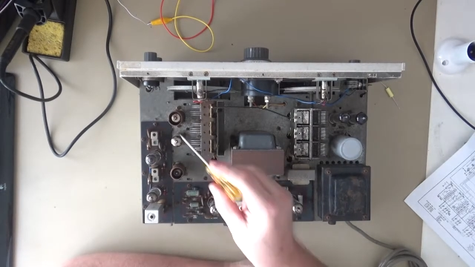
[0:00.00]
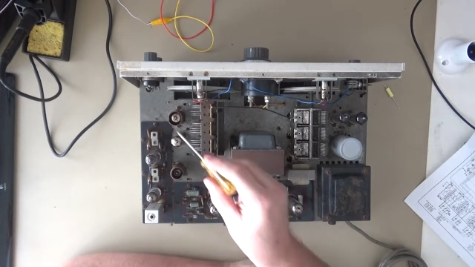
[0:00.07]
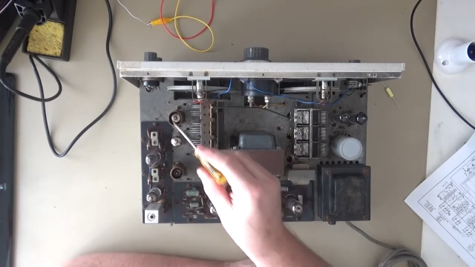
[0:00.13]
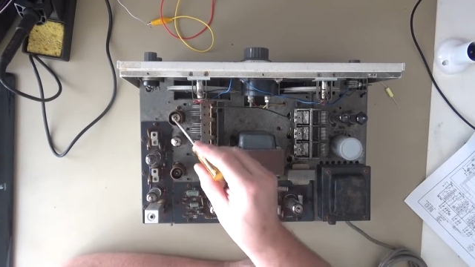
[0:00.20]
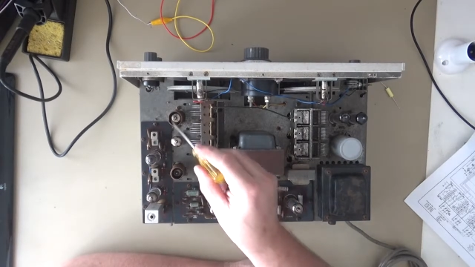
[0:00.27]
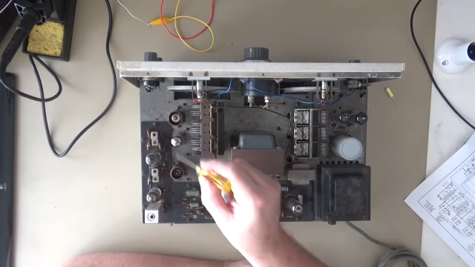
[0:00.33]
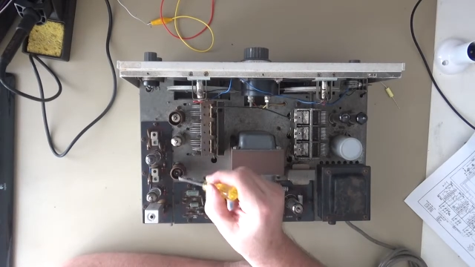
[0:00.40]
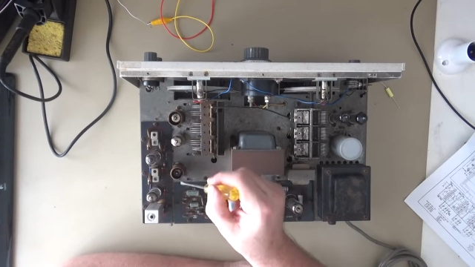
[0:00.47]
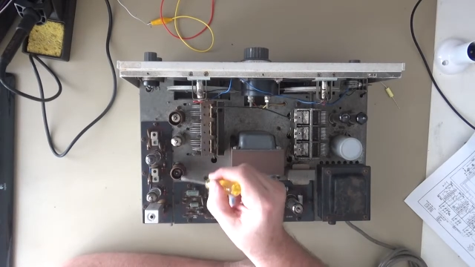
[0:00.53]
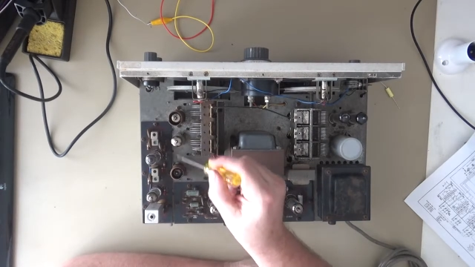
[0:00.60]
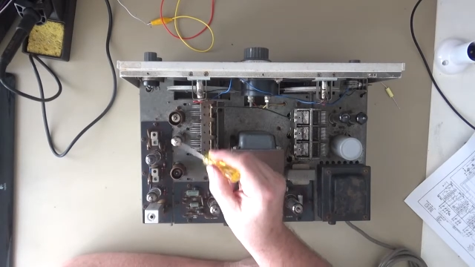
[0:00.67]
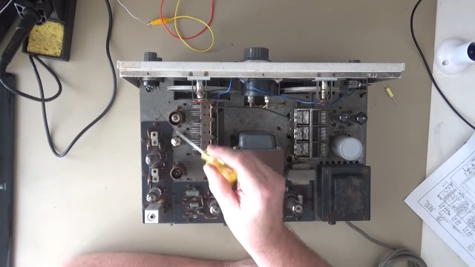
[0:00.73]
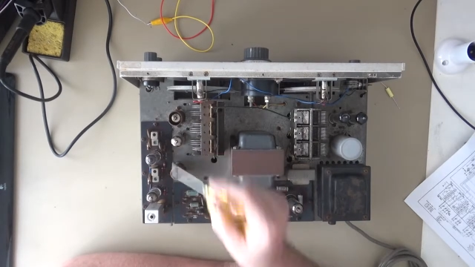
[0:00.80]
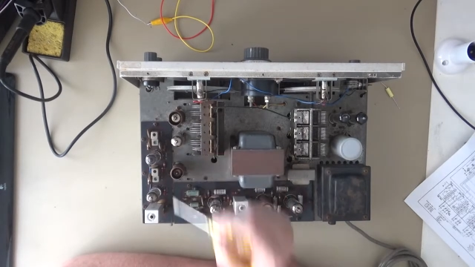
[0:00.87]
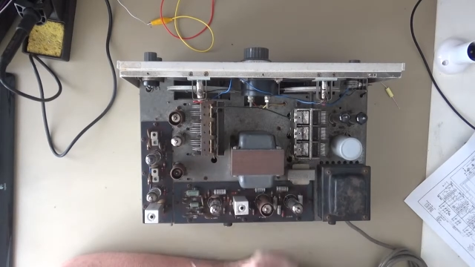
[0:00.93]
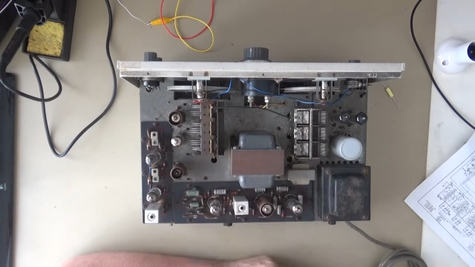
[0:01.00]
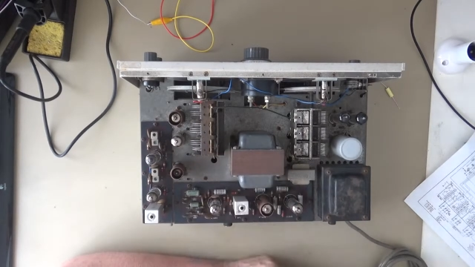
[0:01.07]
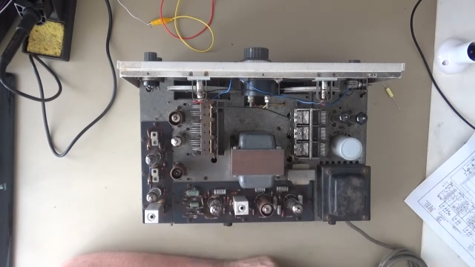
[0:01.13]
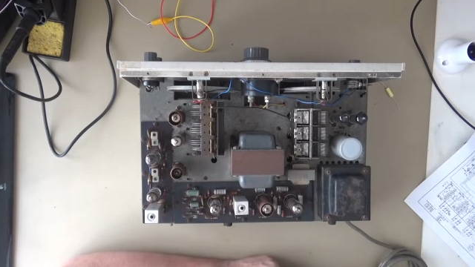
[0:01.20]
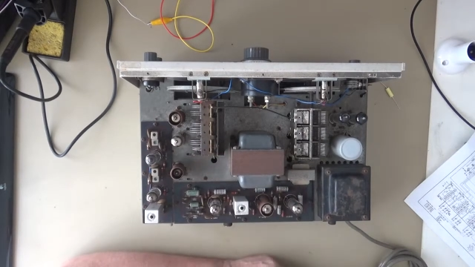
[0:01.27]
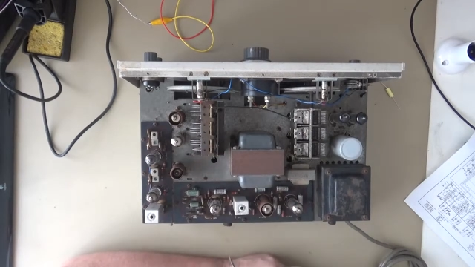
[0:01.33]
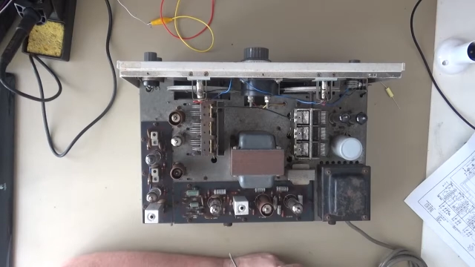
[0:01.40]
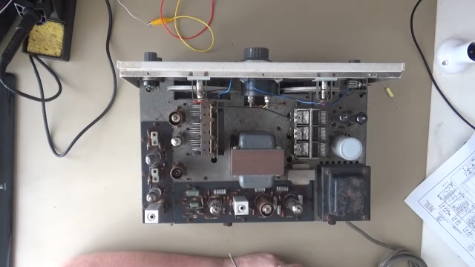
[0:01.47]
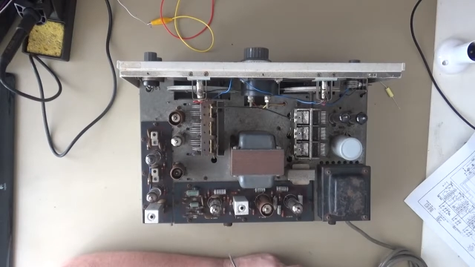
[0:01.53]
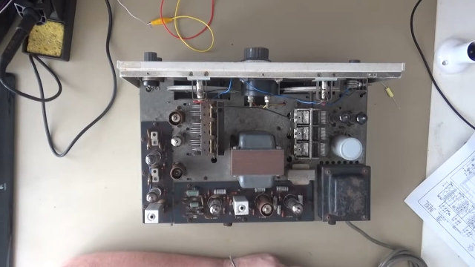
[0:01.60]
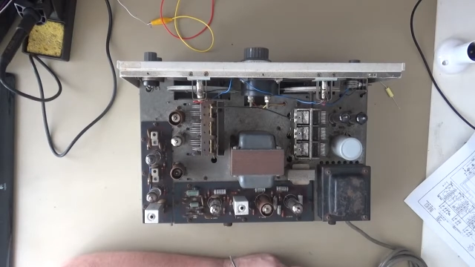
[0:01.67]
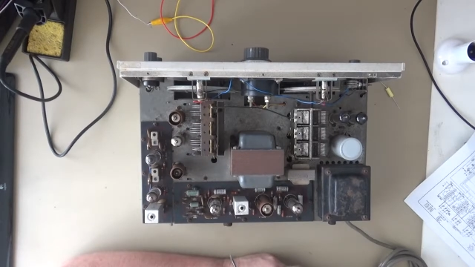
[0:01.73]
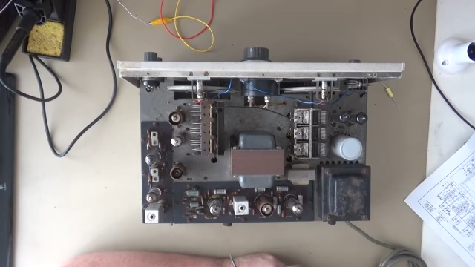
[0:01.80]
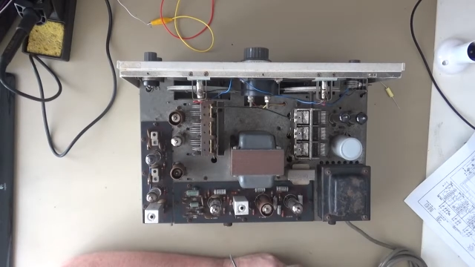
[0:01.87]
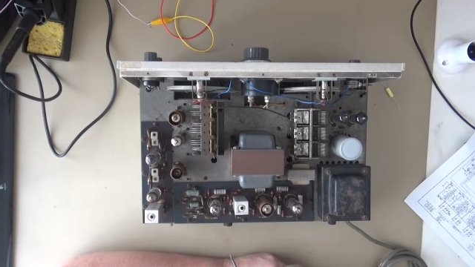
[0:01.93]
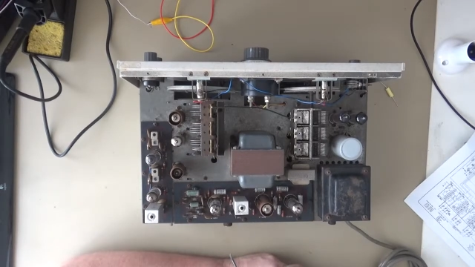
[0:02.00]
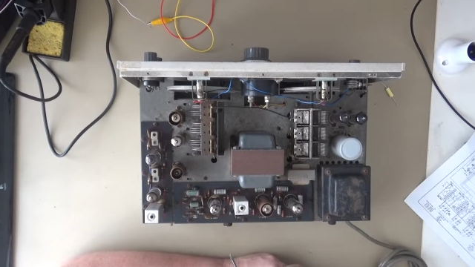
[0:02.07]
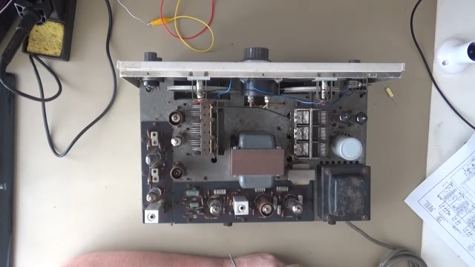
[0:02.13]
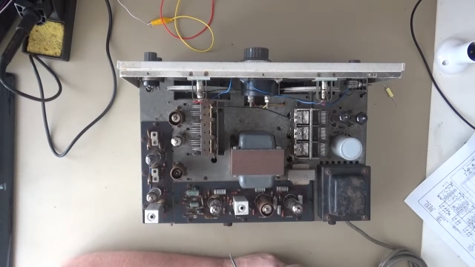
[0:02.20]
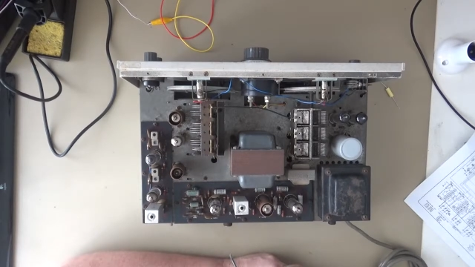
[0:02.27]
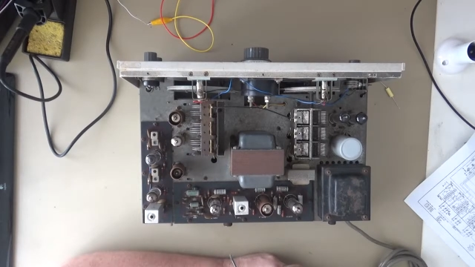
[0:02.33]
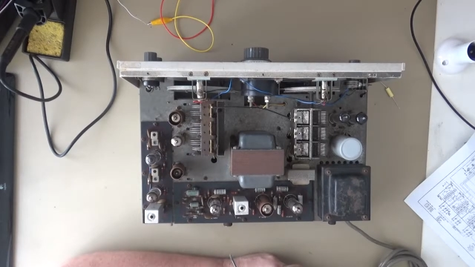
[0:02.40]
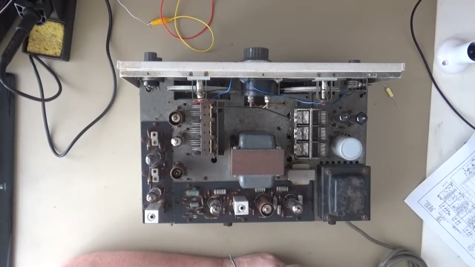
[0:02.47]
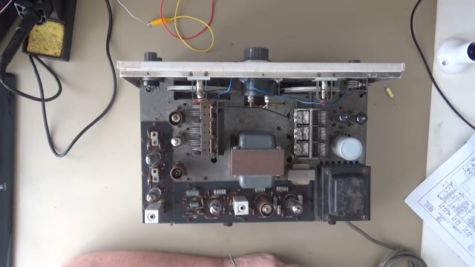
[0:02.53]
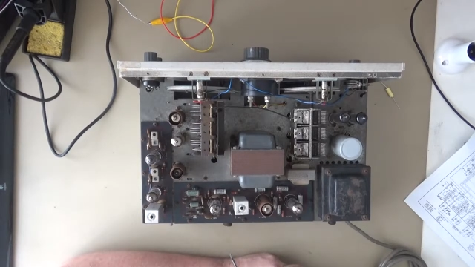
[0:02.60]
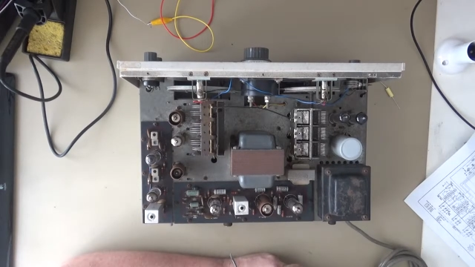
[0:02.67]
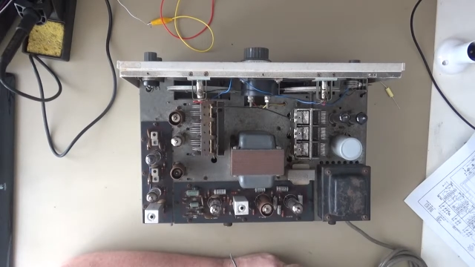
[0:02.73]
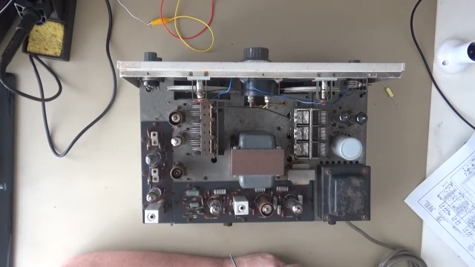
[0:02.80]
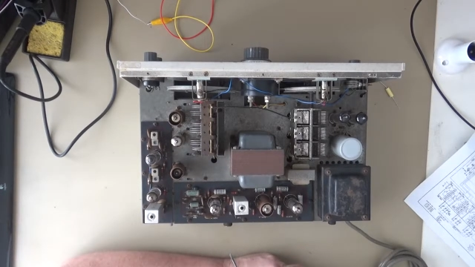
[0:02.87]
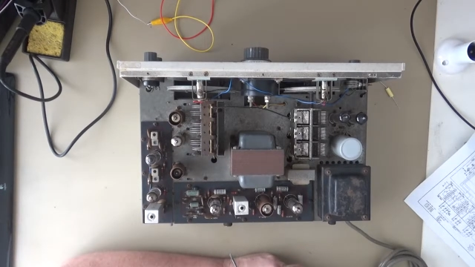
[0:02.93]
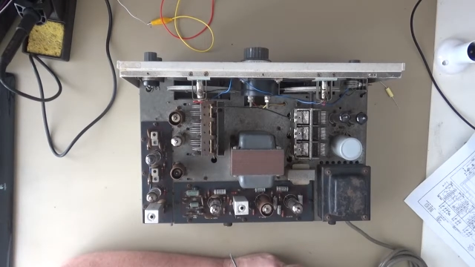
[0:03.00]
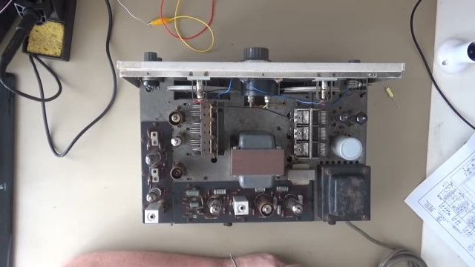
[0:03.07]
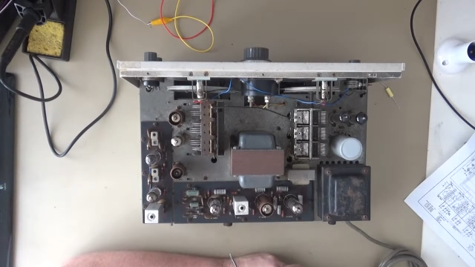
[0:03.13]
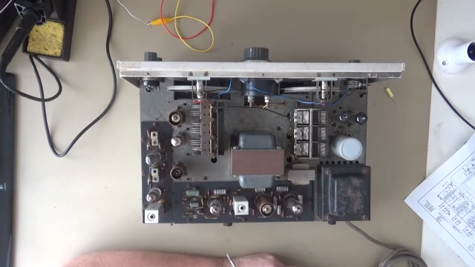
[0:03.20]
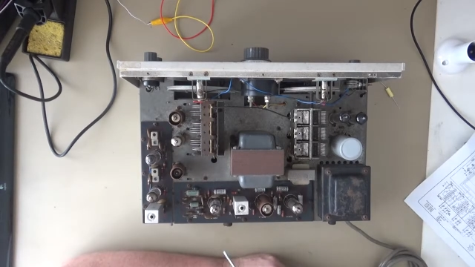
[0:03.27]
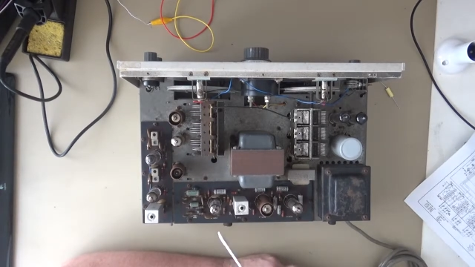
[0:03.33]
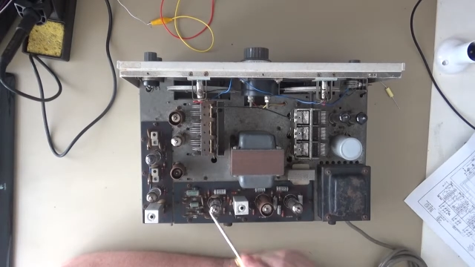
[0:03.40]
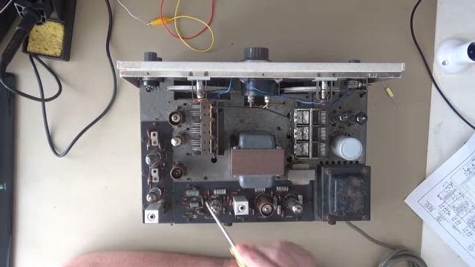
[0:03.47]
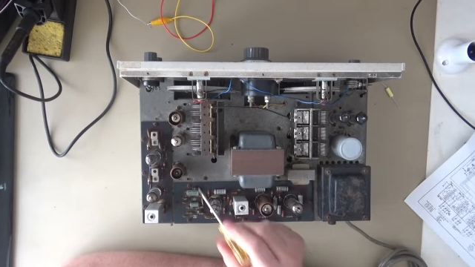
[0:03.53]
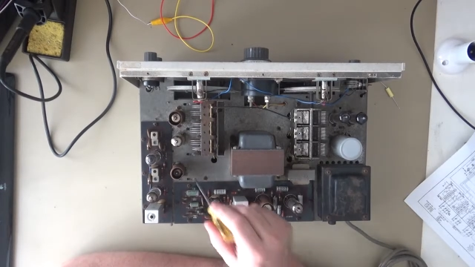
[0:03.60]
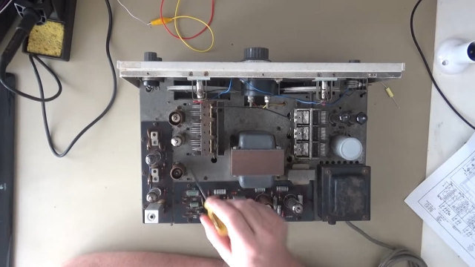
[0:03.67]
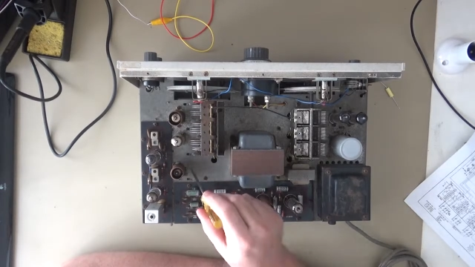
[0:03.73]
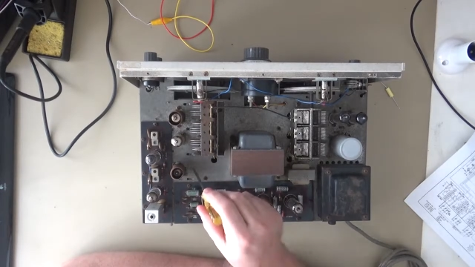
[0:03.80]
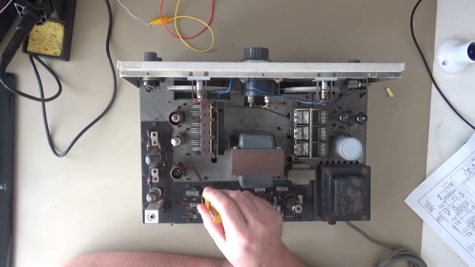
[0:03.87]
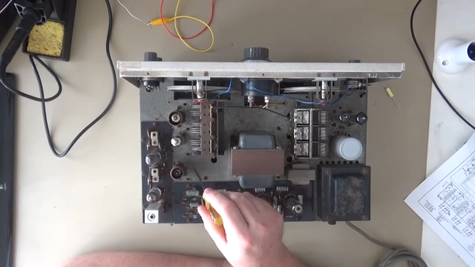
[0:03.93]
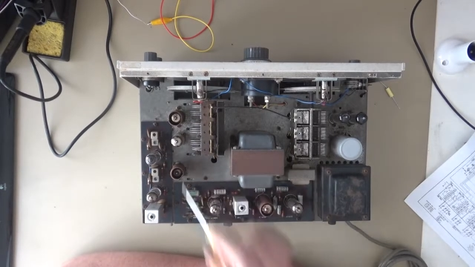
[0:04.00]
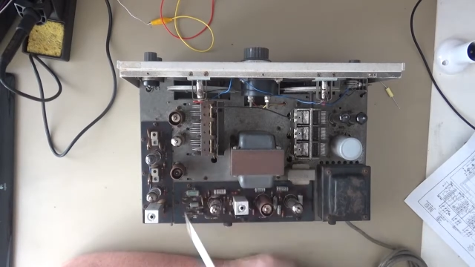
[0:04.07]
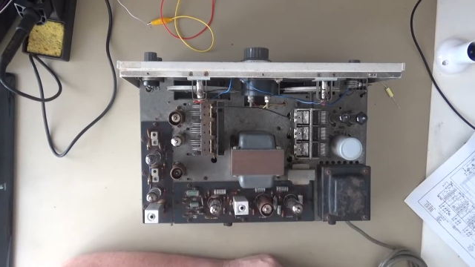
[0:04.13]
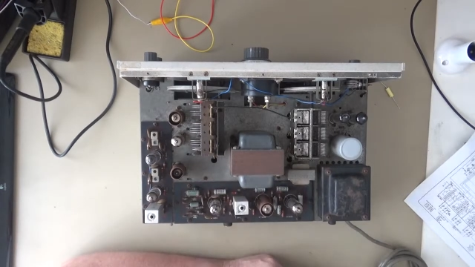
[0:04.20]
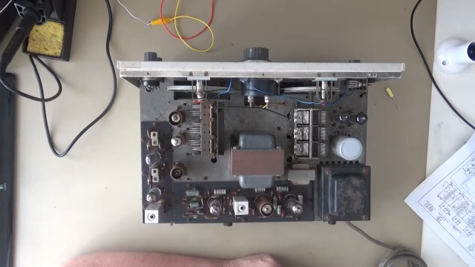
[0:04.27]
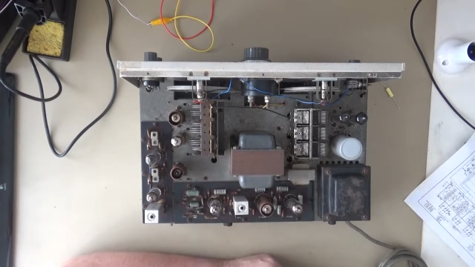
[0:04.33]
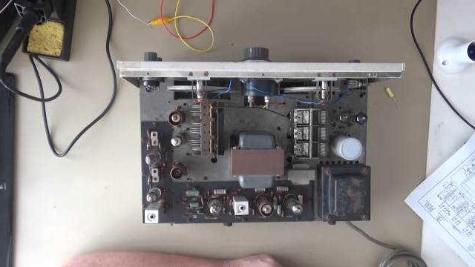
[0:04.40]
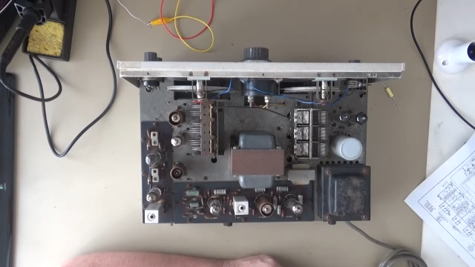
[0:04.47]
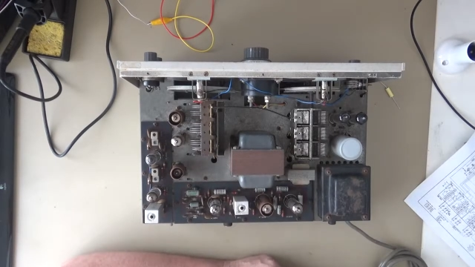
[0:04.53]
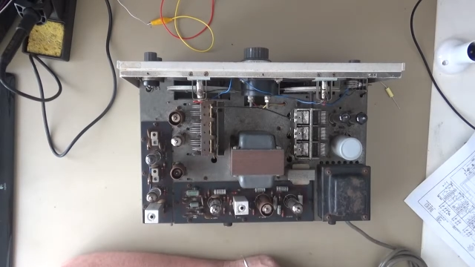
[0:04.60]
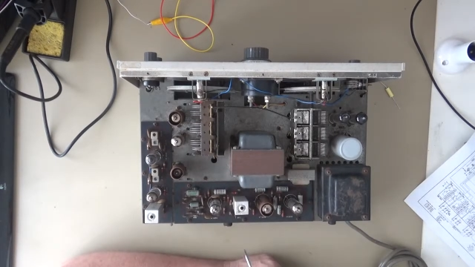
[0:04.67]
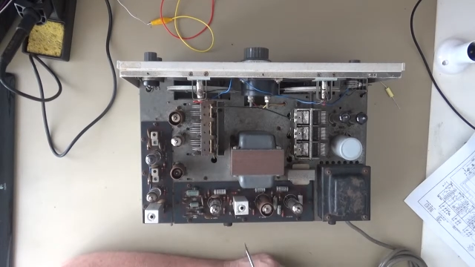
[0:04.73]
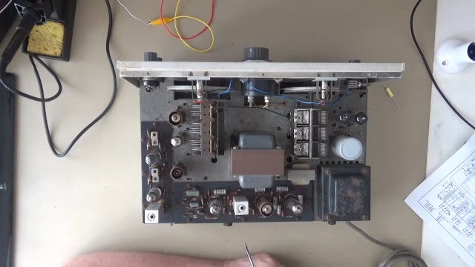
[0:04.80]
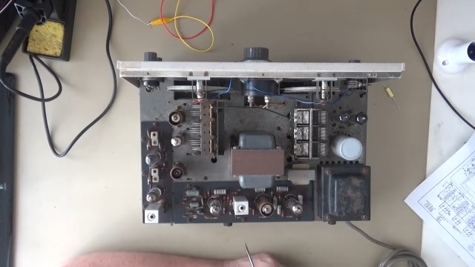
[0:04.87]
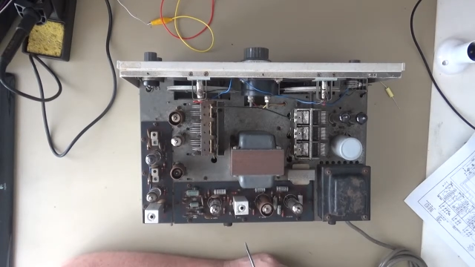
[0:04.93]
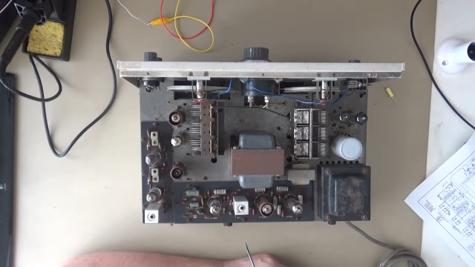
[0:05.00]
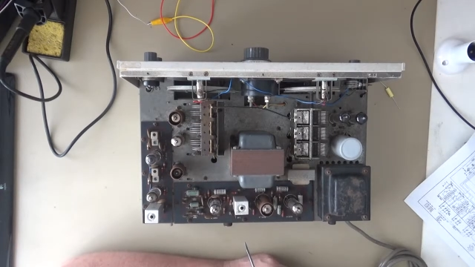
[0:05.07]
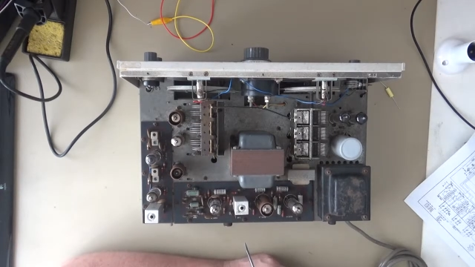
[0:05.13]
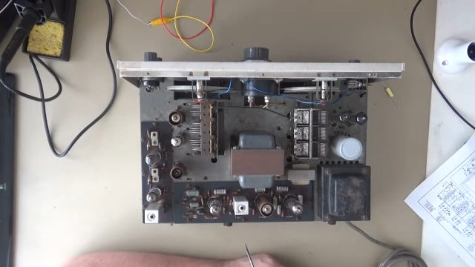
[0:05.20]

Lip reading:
No face is visible, so there are no lips to read.